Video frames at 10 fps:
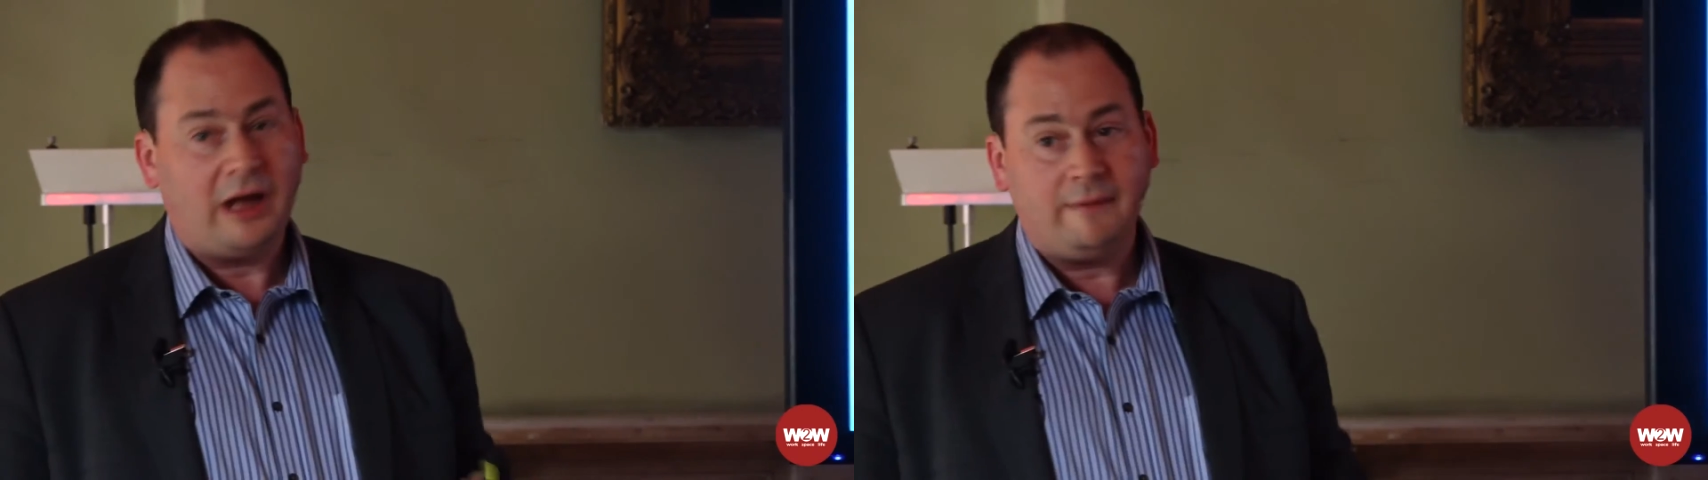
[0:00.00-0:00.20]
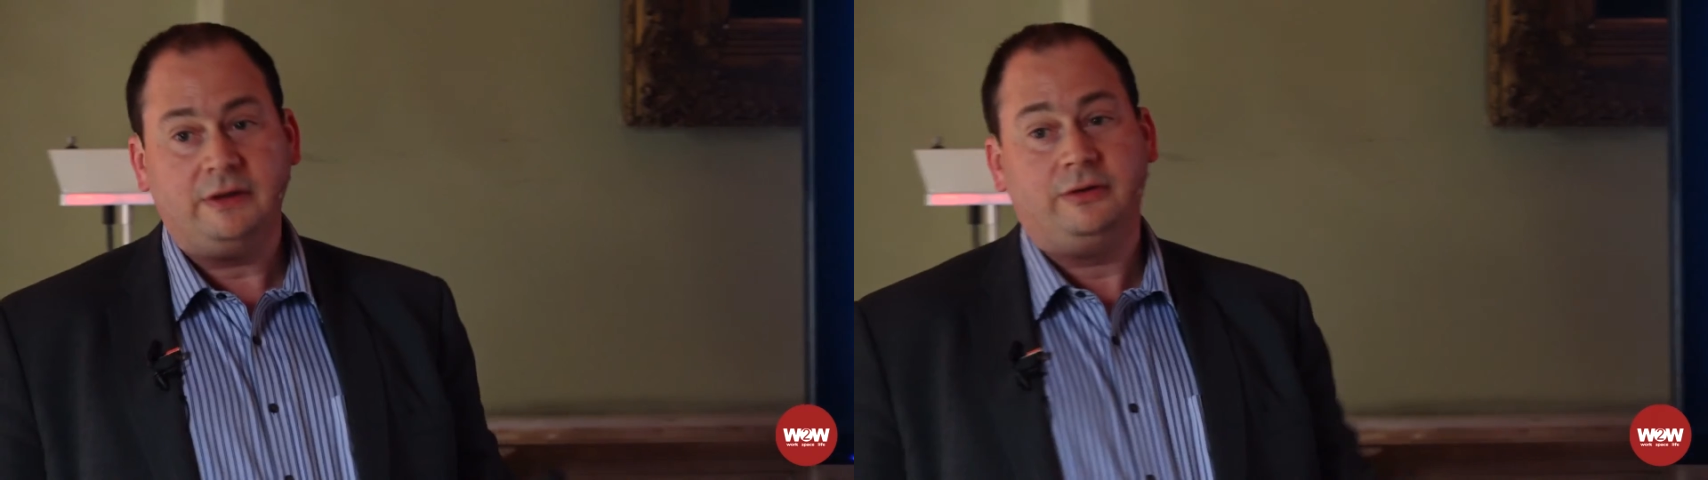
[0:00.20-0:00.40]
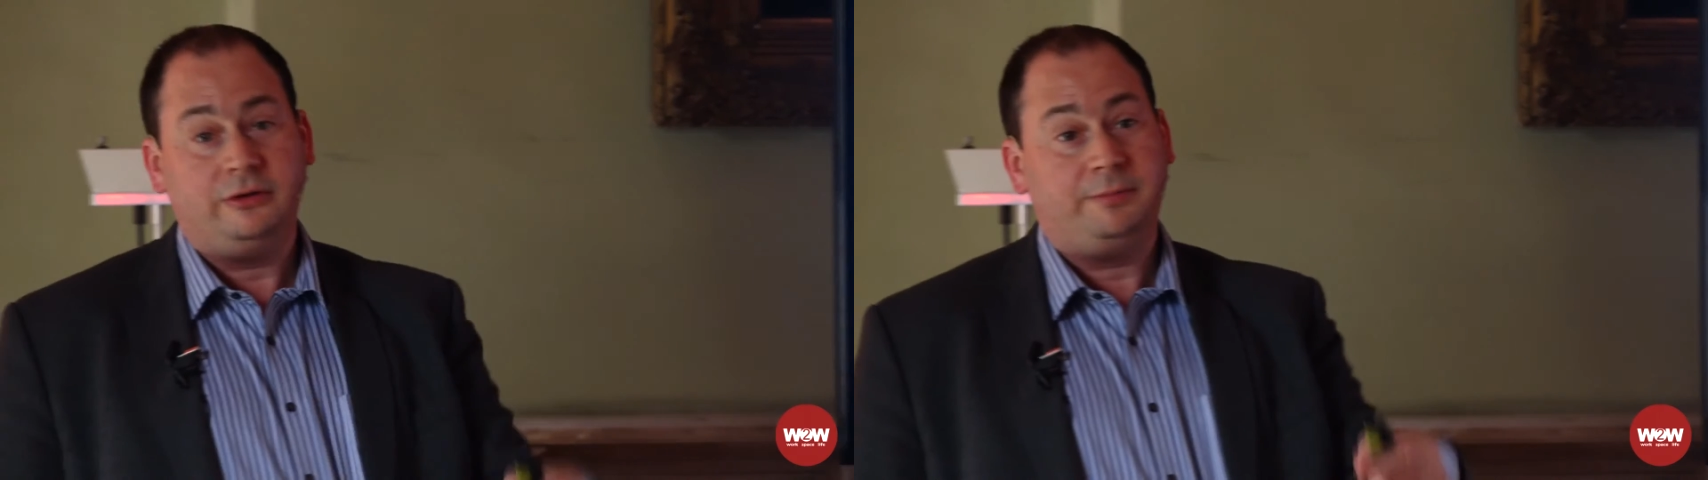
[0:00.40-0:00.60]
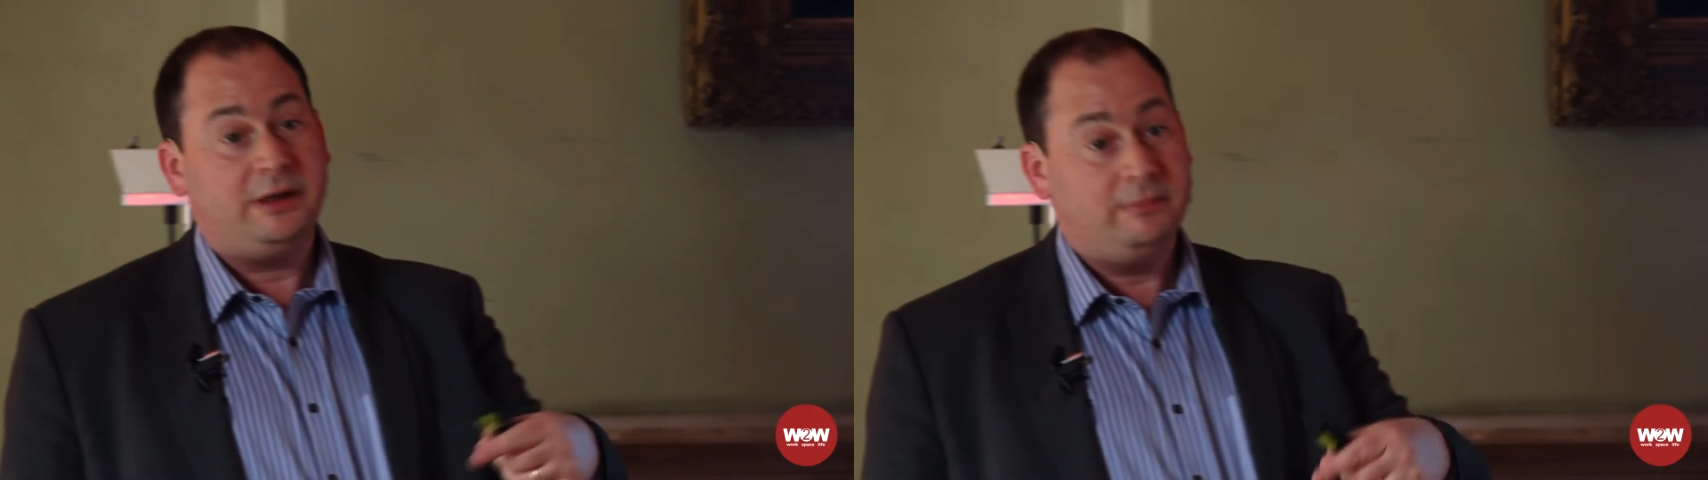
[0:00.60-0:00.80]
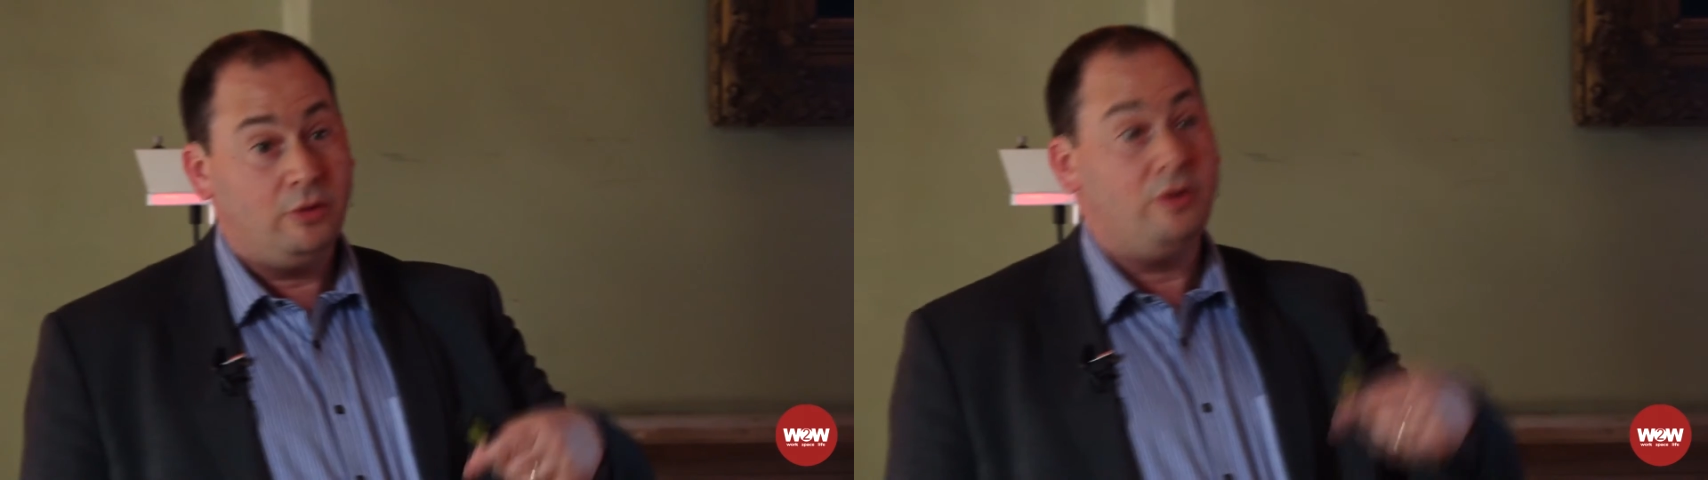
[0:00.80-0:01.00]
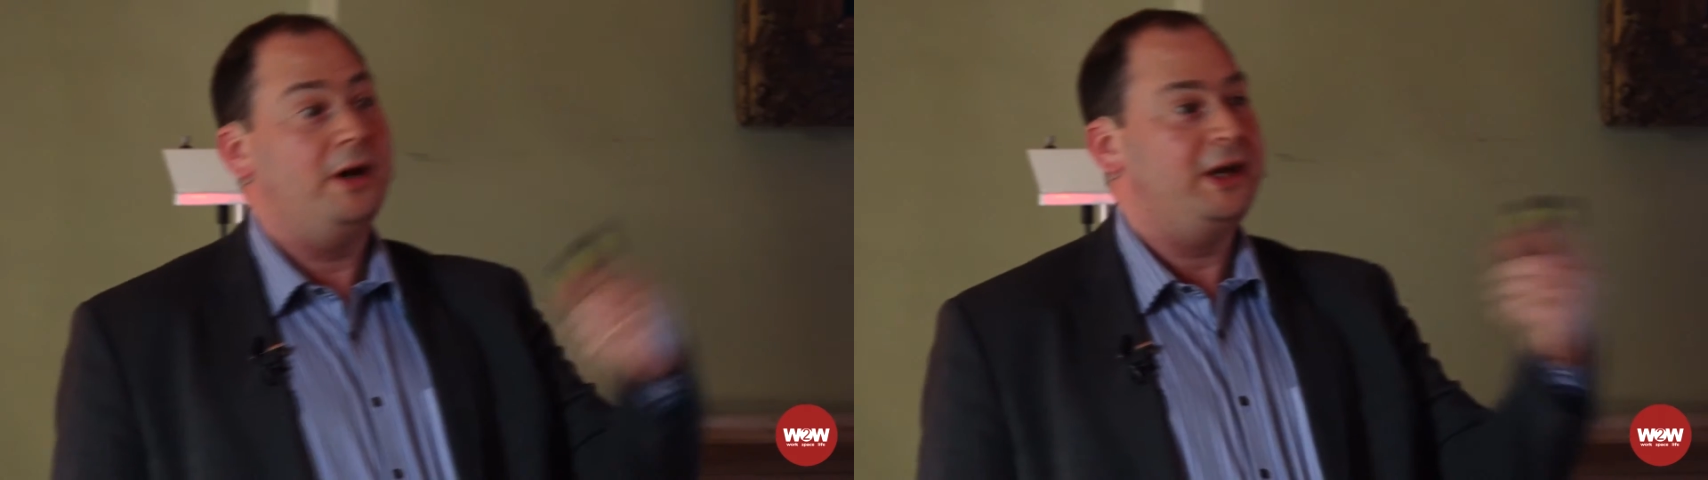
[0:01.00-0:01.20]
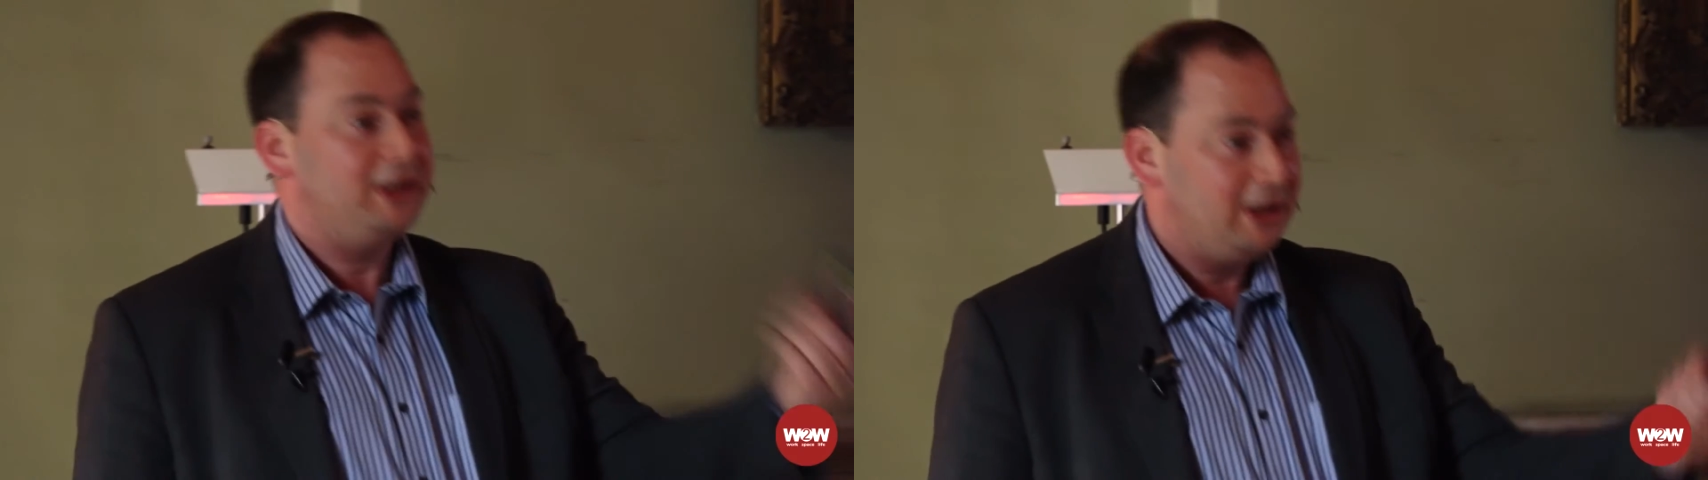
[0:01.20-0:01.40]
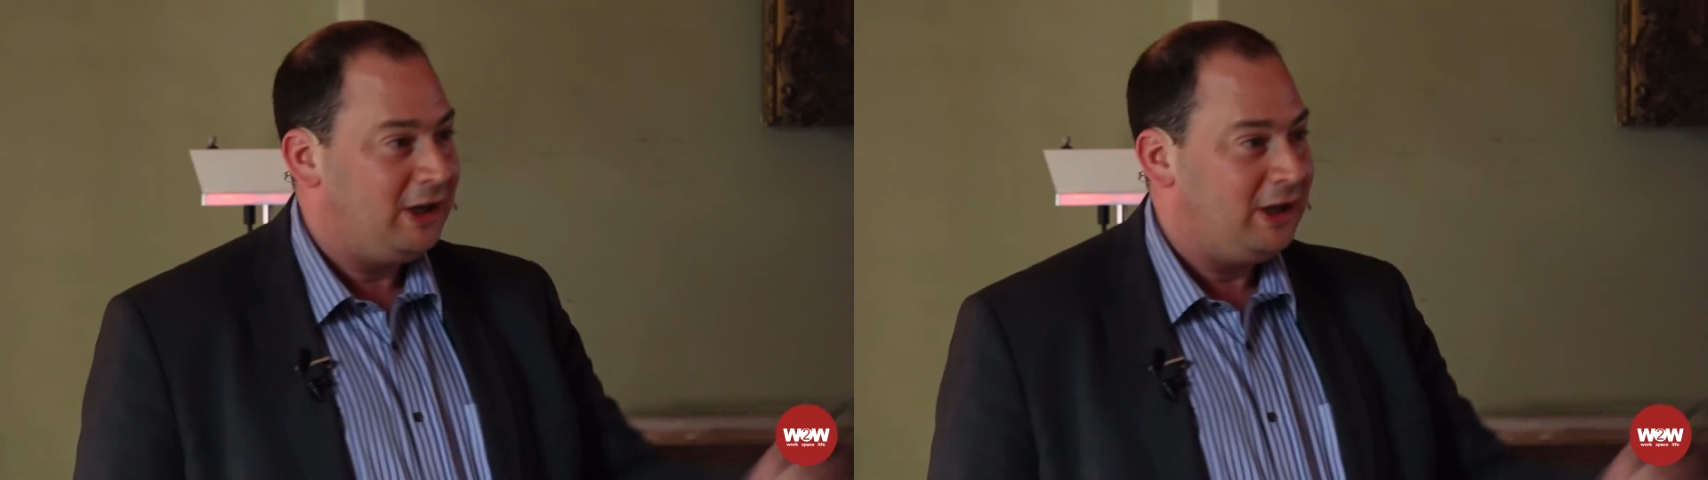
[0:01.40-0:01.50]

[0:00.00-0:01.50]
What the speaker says: having to spend more money